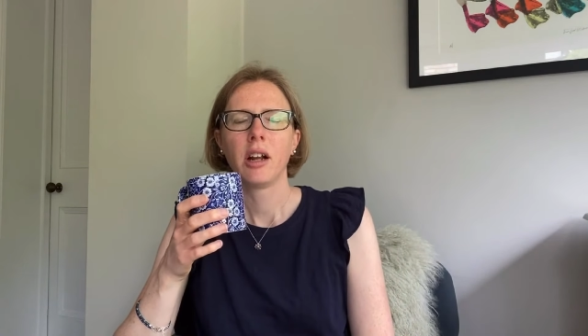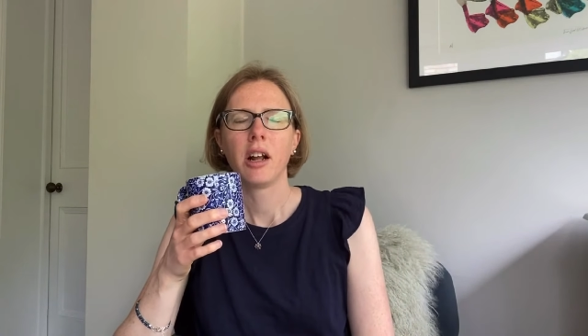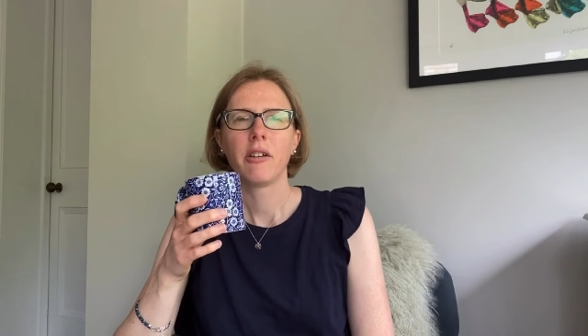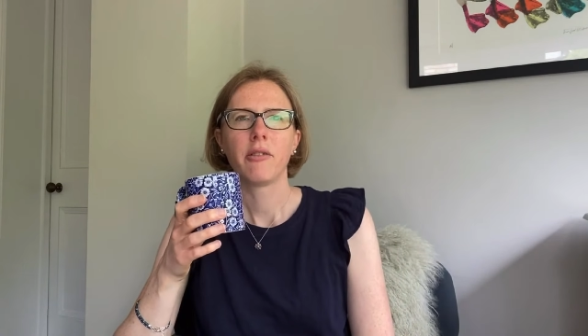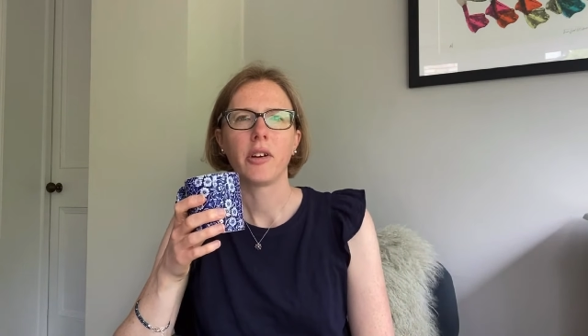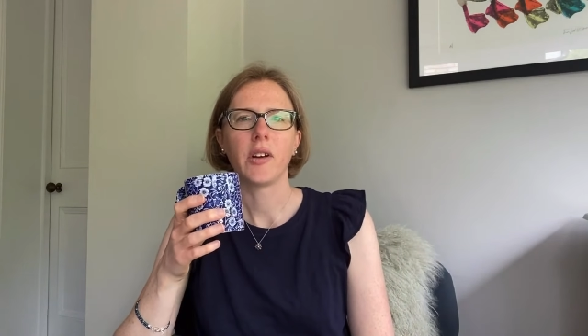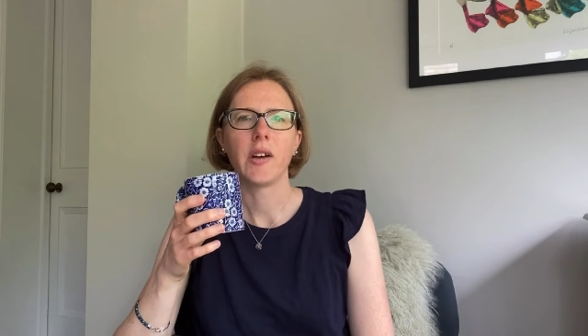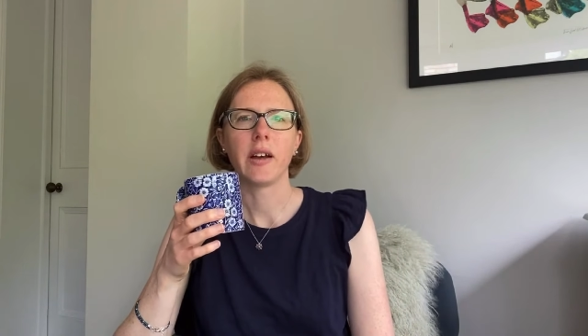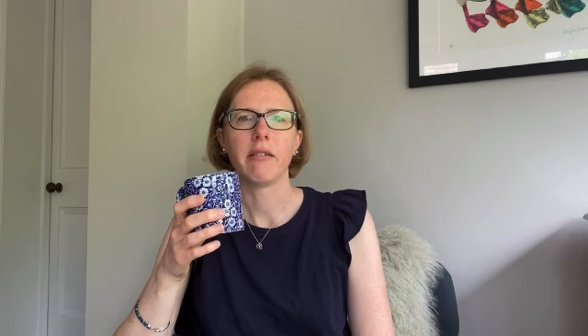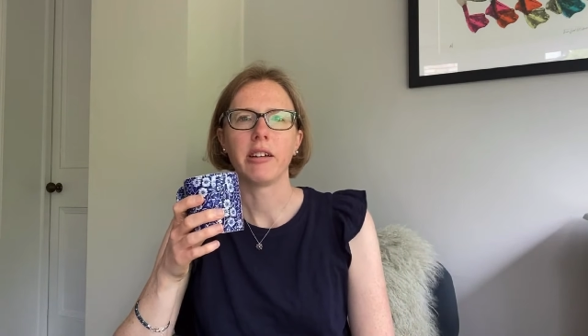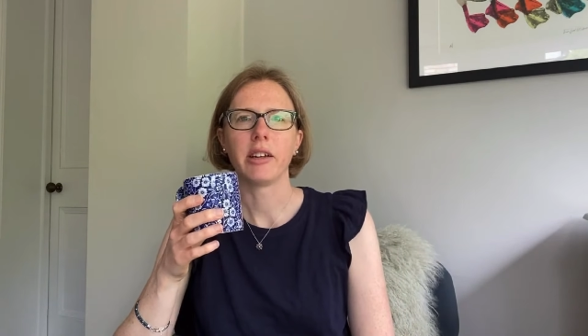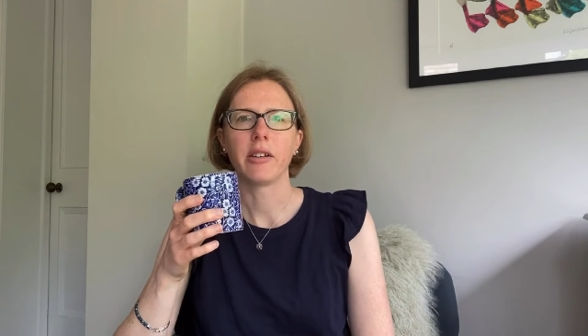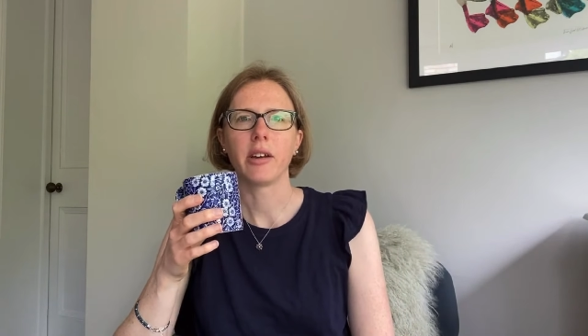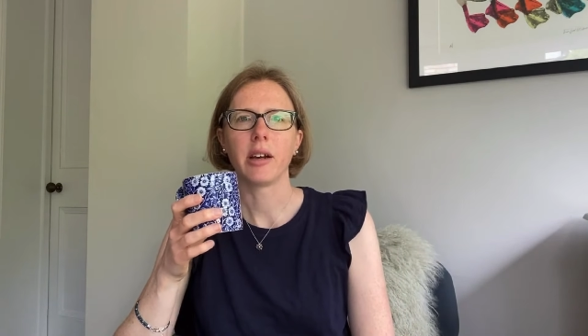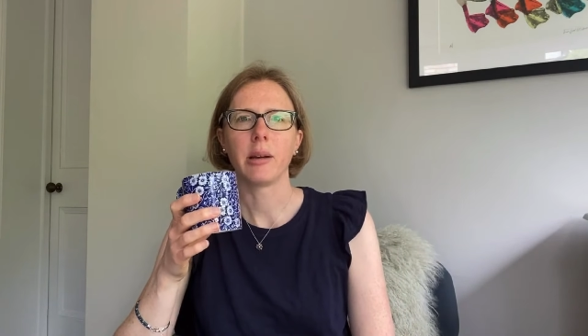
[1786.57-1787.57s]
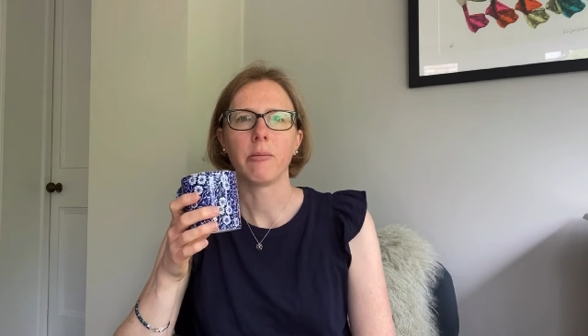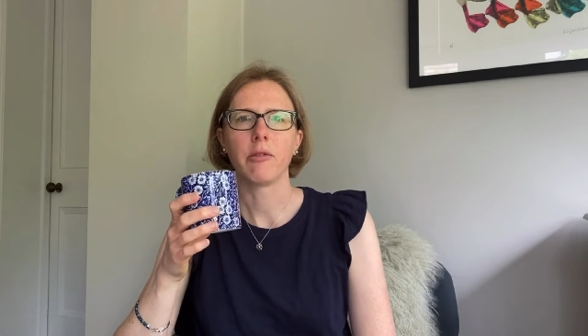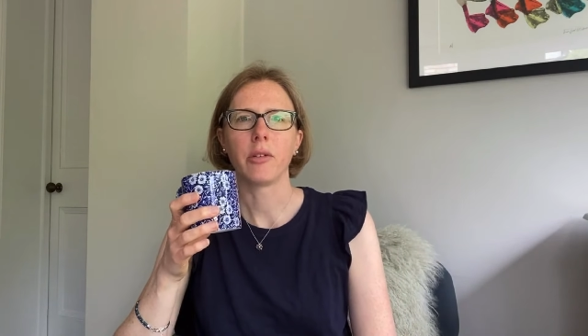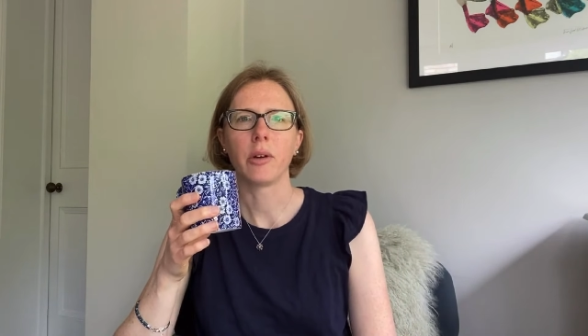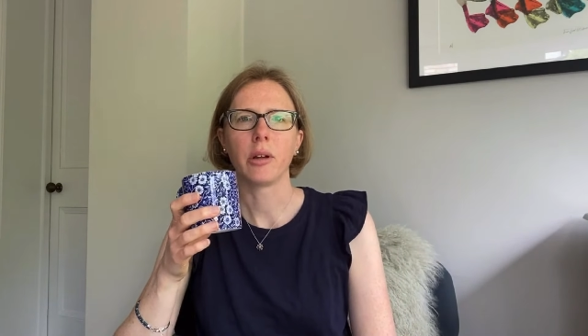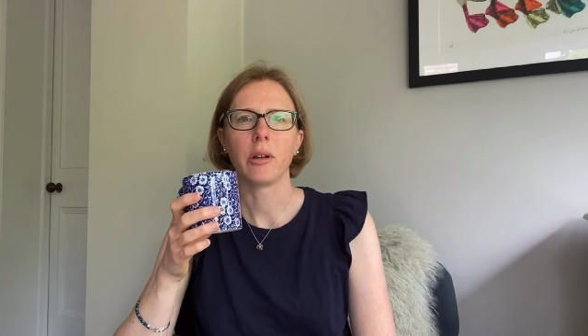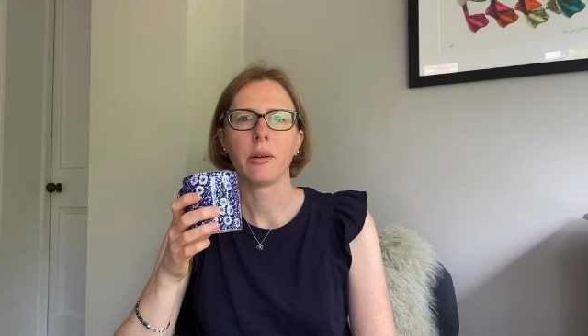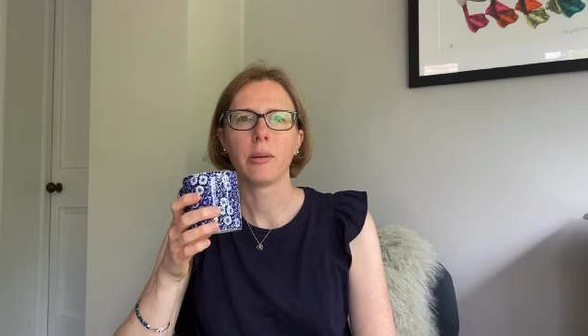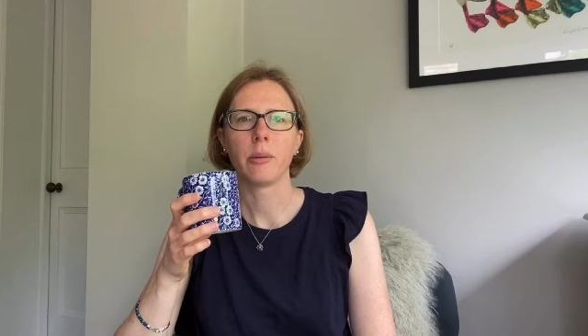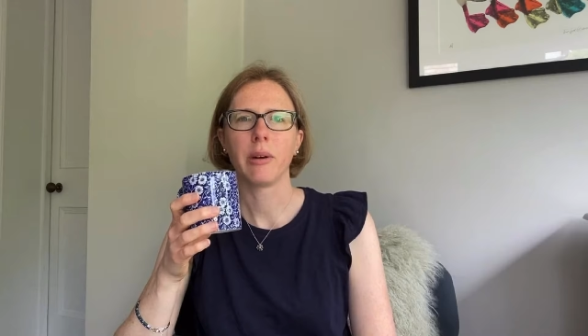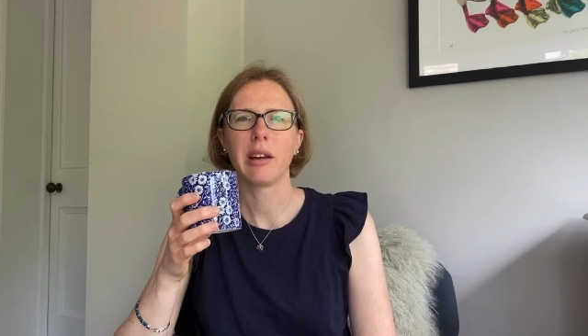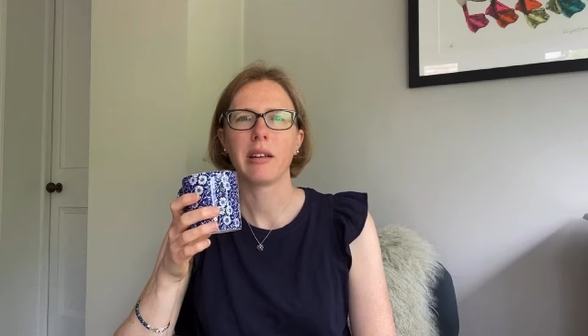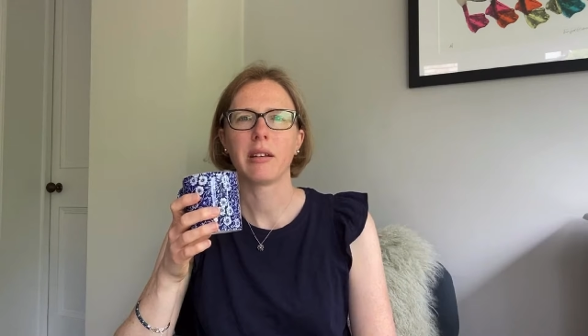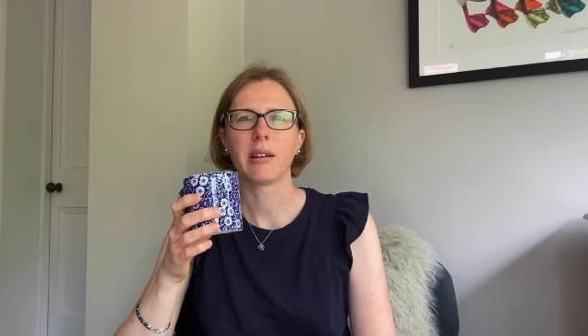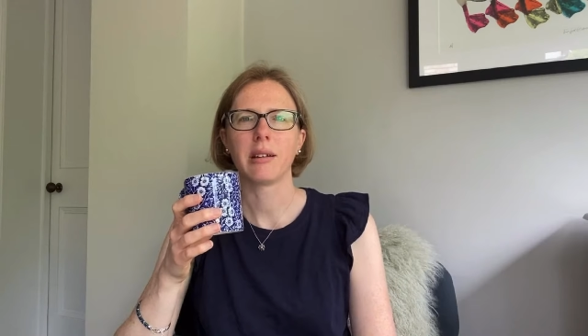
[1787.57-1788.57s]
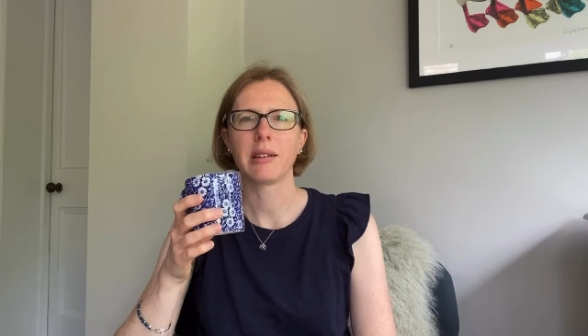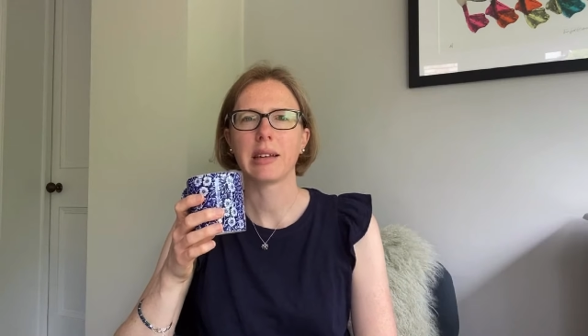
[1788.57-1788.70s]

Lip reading: for her in time for when it starts